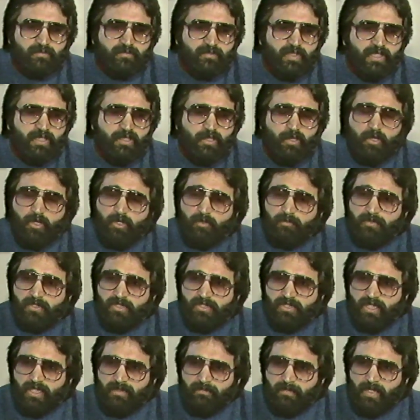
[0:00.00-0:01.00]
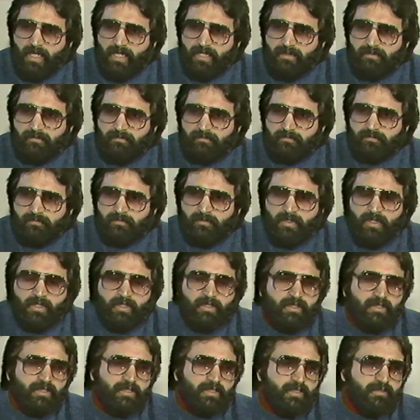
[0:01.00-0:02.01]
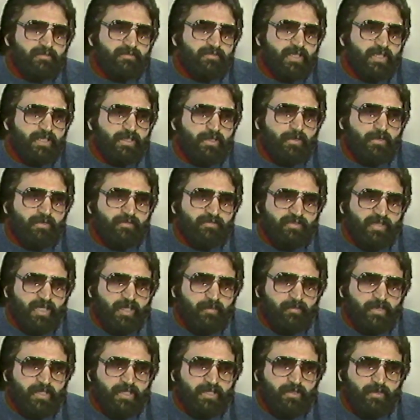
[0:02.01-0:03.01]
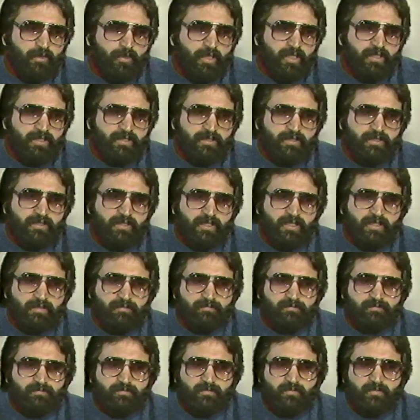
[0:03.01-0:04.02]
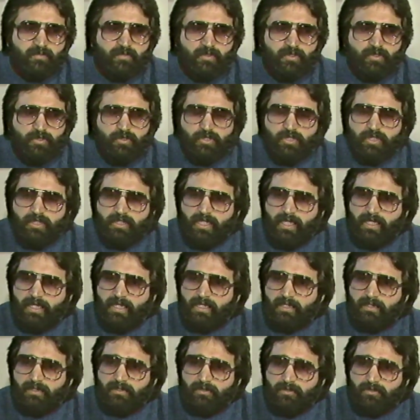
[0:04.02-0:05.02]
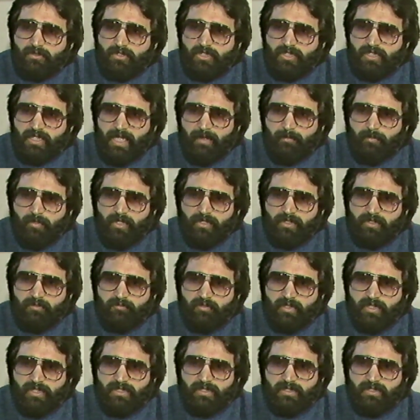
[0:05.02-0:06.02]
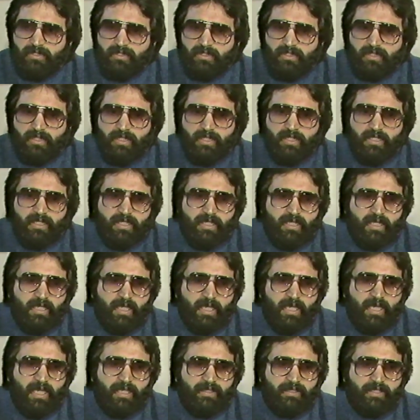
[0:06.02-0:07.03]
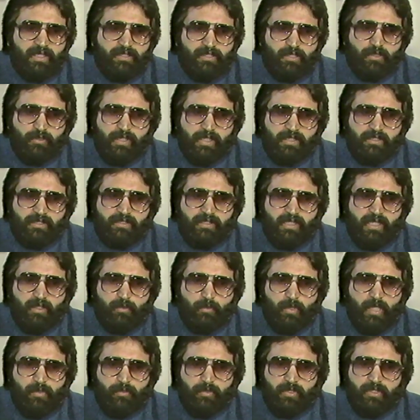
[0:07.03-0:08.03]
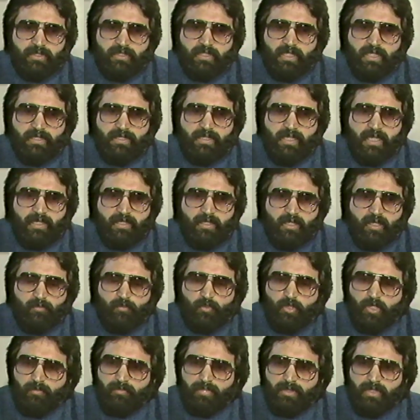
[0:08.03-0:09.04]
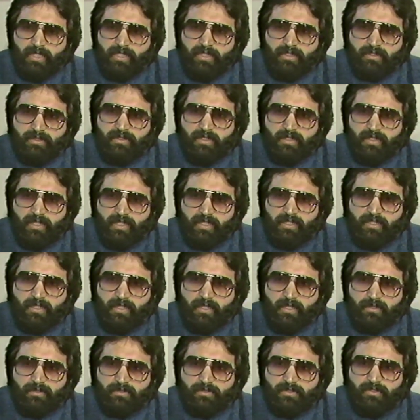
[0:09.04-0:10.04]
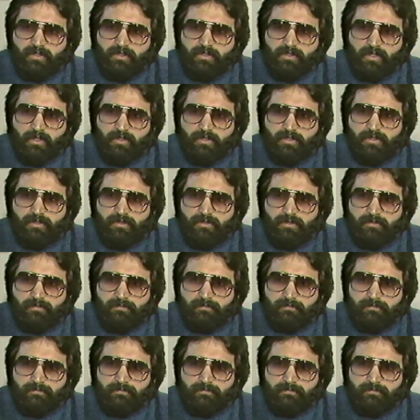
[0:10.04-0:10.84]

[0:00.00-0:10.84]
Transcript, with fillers: They go home the same night. If they go to family court, uh, usually they get a little slap on the wrist. And they know they could get away with it, and they are more blatant than anything else, the youngsters.